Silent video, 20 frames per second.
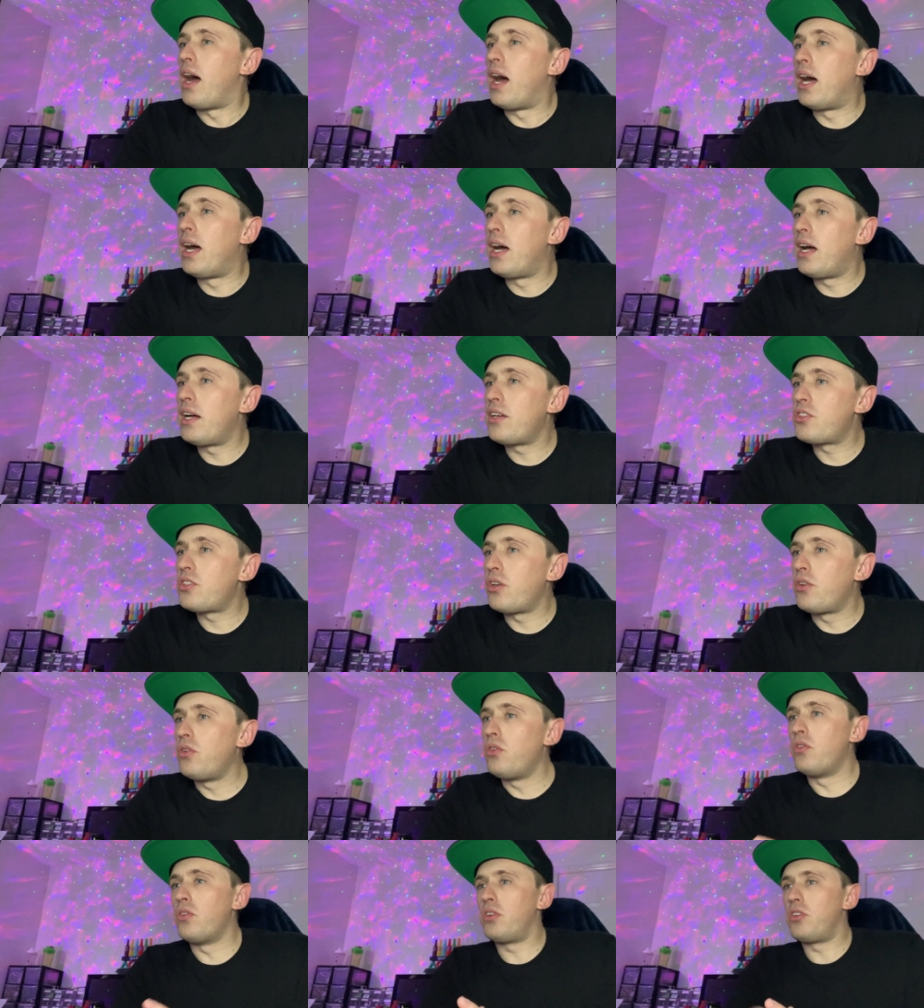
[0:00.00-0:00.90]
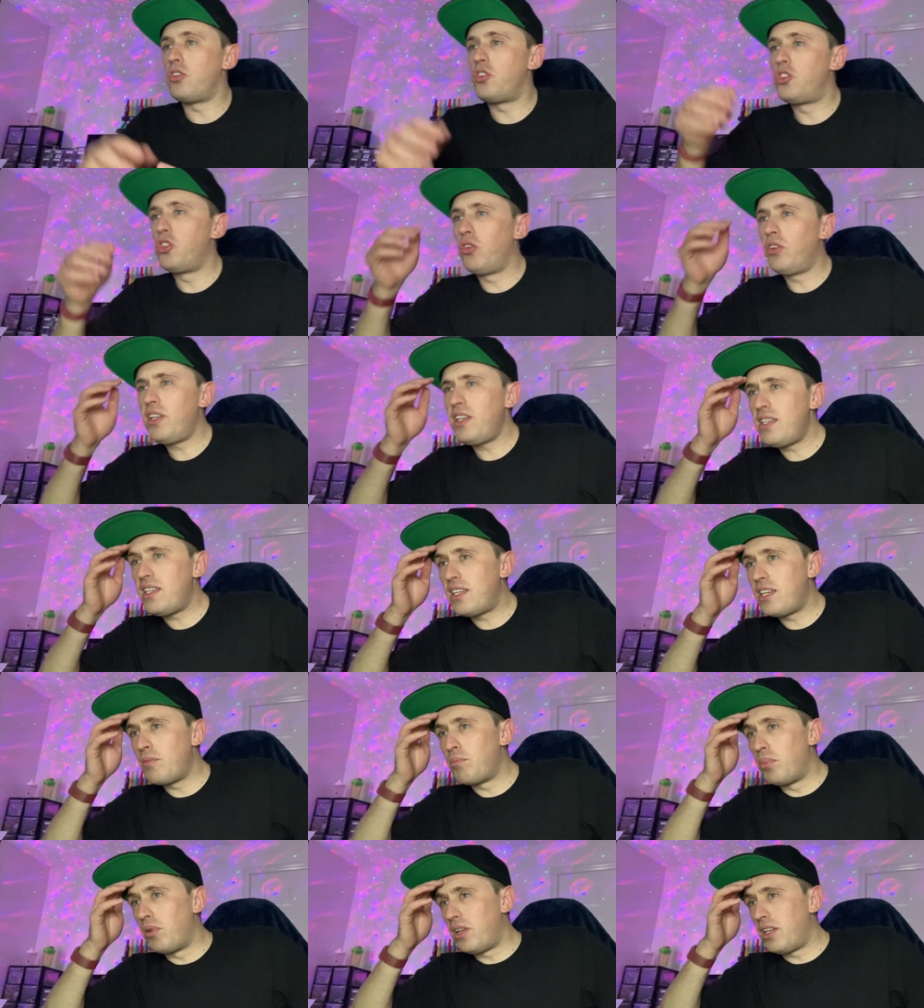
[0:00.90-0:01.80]
Uh, so Johnny
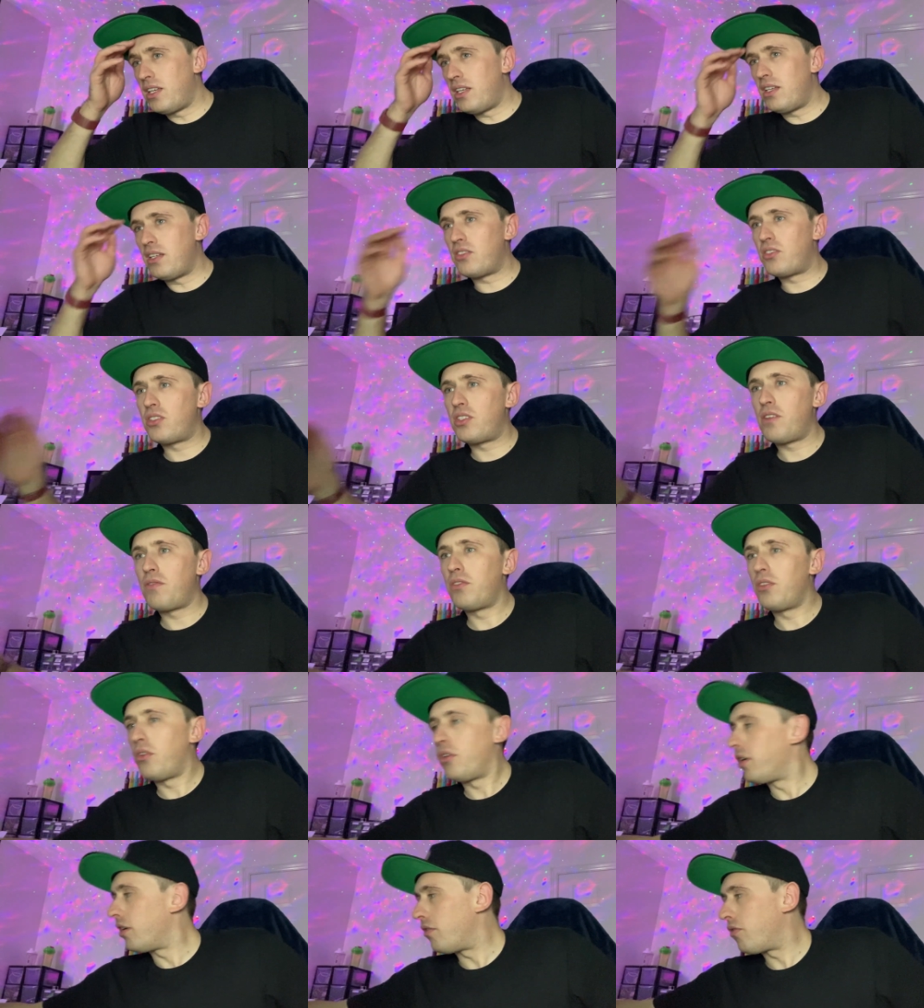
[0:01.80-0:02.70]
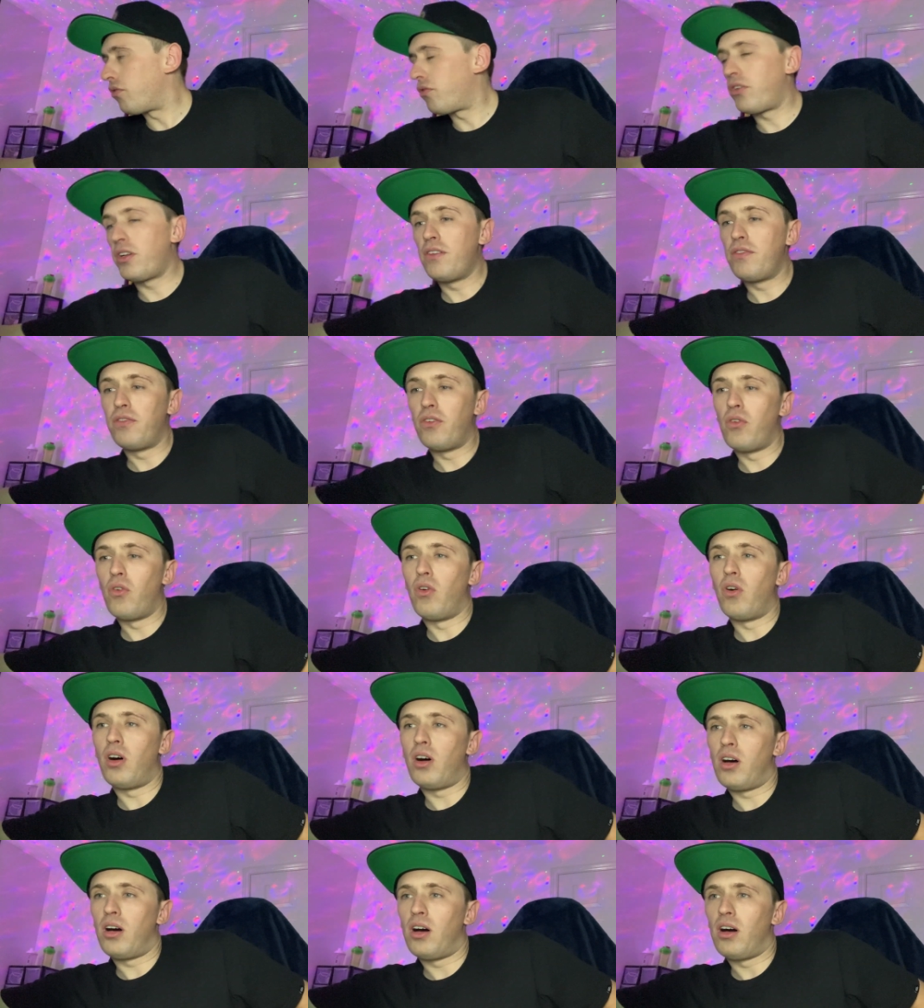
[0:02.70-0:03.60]
Ghibli seven nine three four